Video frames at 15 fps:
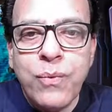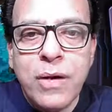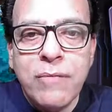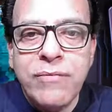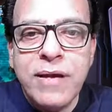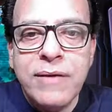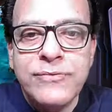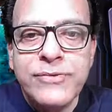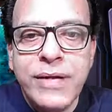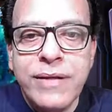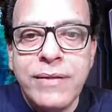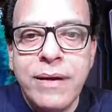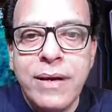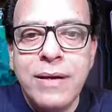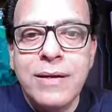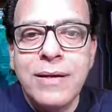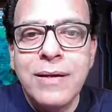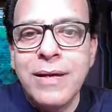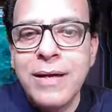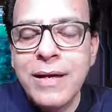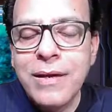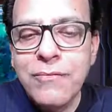so far we have seen
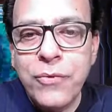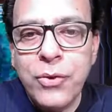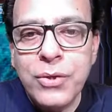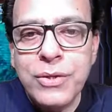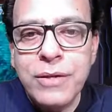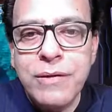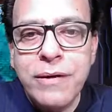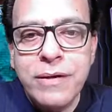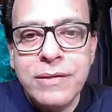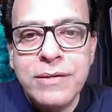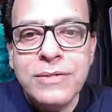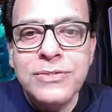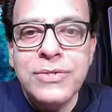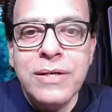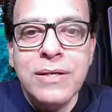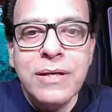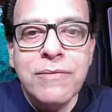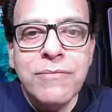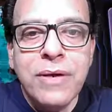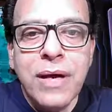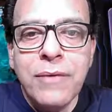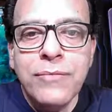that for the return
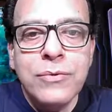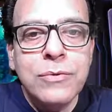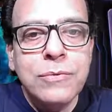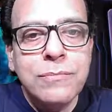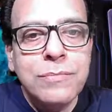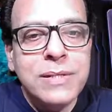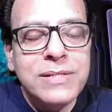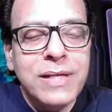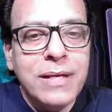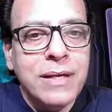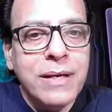journey we have to